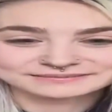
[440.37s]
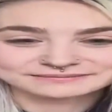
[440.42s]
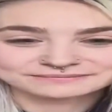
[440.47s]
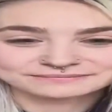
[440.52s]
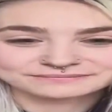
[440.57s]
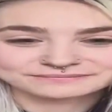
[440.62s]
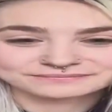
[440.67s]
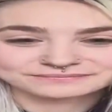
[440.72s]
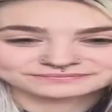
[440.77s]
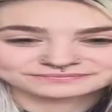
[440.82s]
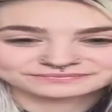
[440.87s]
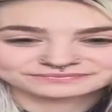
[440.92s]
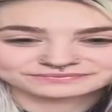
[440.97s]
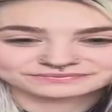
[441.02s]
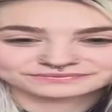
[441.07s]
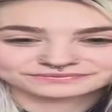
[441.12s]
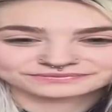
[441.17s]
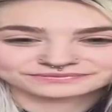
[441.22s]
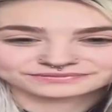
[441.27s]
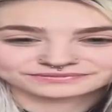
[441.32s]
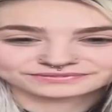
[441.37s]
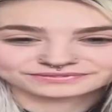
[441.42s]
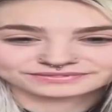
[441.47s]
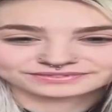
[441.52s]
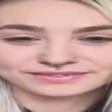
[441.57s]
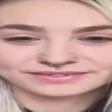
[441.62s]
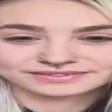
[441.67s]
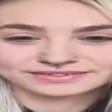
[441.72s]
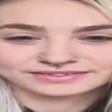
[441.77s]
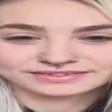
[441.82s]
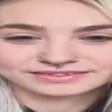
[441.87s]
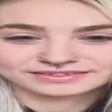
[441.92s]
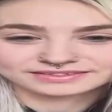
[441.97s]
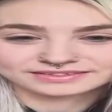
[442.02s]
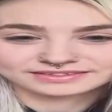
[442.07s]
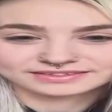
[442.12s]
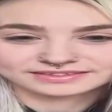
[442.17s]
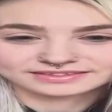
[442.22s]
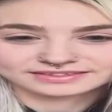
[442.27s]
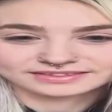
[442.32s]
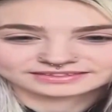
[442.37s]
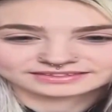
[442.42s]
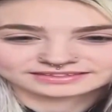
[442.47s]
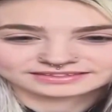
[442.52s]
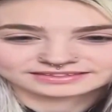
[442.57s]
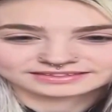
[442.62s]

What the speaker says: No one is speaking in this clip.